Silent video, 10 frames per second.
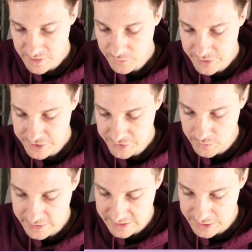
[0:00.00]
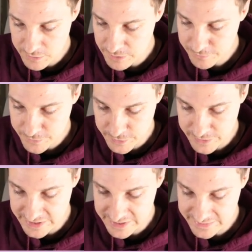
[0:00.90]
We'll just quickly run
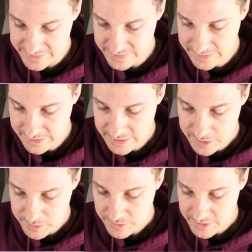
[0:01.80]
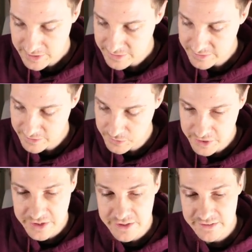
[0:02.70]
through these so
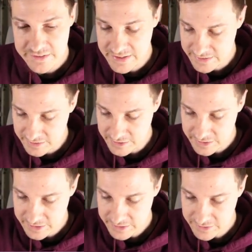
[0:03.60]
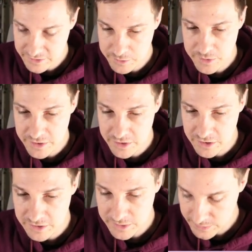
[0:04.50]
you can take a look. Some
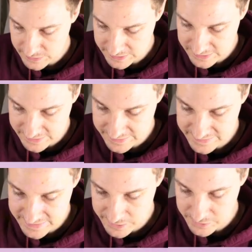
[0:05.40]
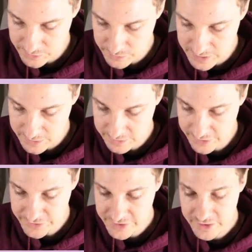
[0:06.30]
hollow cards there as well.
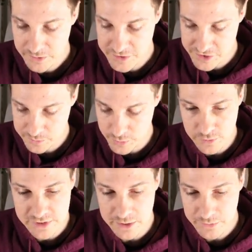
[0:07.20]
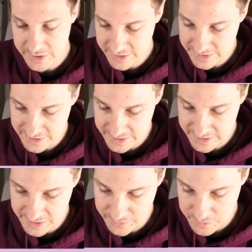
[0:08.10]
Lucian, oh, we just pulled that one in the
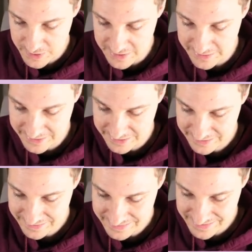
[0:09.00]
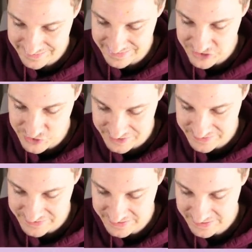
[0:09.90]
other pack. That's
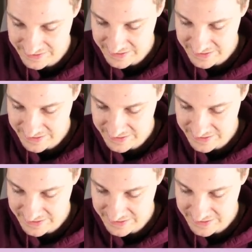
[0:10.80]
interesting.